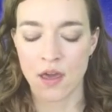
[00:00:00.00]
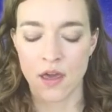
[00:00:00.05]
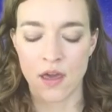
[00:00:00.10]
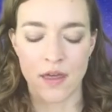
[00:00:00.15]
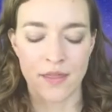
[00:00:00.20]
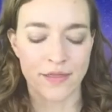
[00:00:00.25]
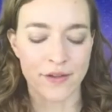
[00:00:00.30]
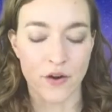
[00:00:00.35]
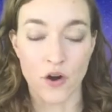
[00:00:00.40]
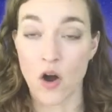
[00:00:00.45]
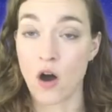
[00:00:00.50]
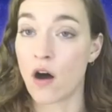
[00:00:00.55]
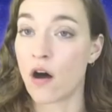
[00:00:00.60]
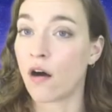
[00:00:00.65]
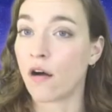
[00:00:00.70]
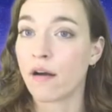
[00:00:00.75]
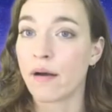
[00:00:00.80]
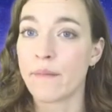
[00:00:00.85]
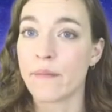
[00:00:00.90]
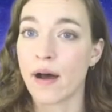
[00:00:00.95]
They're
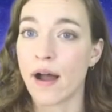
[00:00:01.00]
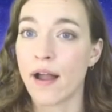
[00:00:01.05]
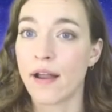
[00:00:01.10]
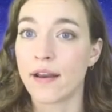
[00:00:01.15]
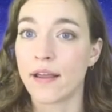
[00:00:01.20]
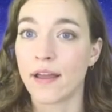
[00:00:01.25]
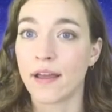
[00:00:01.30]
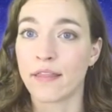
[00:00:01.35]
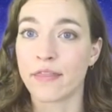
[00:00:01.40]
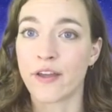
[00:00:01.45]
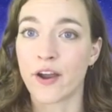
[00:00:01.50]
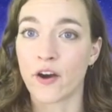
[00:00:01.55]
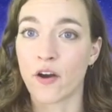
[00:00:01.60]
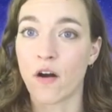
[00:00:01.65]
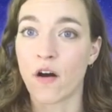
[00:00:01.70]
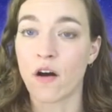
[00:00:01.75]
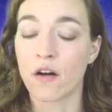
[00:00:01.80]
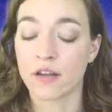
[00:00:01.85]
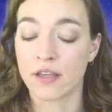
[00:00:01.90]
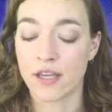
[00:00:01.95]
all combining. They're
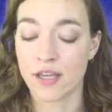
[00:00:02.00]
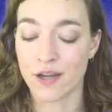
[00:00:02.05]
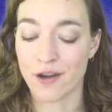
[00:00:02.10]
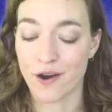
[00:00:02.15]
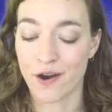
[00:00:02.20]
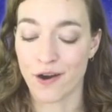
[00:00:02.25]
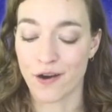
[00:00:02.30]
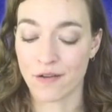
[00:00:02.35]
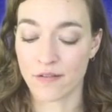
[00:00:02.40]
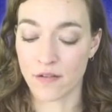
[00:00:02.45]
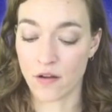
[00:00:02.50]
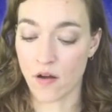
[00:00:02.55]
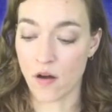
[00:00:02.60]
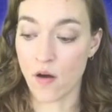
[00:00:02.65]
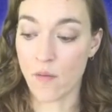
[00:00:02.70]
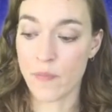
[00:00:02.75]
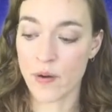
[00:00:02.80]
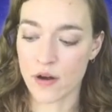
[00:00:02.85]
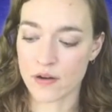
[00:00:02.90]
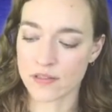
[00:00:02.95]
all here.
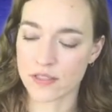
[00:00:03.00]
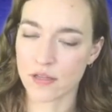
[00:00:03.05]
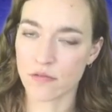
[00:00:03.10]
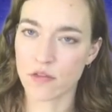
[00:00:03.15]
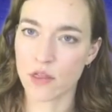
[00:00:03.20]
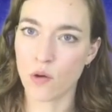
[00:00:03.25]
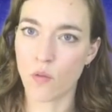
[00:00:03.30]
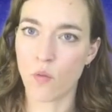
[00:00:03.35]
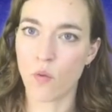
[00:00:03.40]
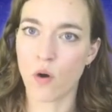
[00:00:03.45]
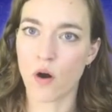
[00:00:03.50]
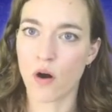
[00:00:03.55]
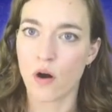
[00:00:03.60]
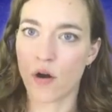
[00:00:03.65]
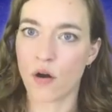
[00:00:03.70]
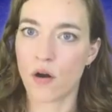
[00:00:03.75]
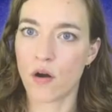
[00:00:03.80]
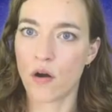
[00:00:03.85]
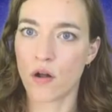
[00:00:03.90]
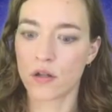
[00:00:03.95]
All parts of the
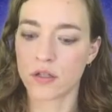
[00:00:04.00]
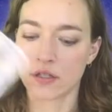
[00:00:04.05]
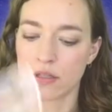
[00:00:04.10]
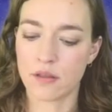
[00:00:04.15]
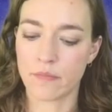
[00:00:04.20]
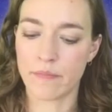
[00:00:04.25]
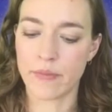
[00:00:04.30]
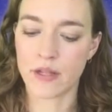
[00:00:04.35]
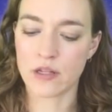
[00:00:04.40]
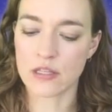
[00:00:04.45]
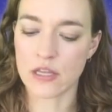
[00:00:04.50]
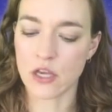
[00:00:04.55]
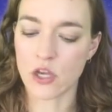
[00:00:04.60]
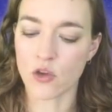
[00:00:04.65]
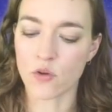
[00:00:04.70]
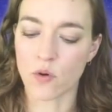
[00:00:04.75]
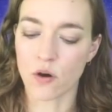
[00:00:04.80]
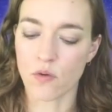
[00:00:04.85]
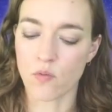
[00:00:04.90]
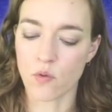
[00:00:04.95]
world. They're building
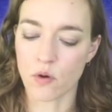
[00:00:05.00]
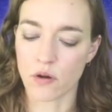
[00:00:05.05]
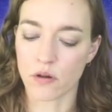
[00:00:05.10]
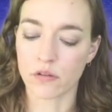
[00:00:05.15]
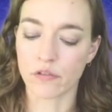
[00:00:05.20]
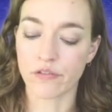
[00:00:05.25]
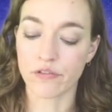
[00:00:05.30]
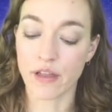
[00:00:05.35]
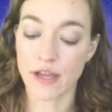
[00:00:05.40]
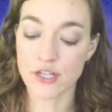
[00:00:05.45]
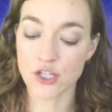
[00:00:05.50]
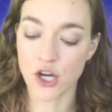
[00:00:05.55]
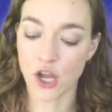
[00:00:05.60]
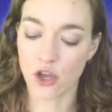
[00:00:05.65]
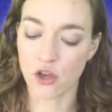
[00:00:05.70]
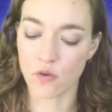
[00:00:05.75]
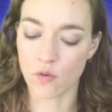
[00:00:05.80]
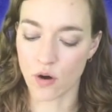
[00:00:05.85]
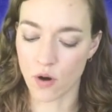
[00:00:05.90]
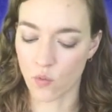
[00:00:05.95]
your world,
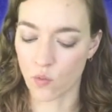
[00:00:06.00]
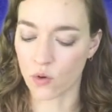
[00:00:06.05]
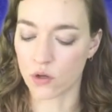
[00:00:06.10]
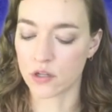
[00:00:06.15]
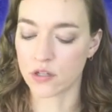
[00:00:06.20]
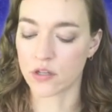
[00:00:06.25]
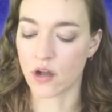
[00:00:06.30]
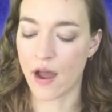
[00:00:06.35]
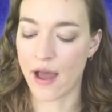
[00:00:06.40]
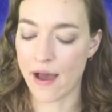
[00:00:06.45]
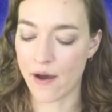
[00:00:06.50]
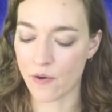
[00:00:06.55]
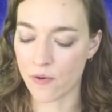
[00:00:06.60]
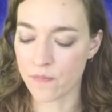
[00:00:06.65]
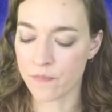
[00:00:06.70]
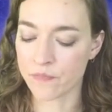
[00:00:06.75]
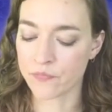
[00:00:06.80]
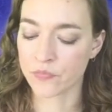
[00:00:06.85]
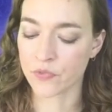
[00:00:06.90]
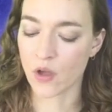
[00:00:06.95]
fleshing your world out.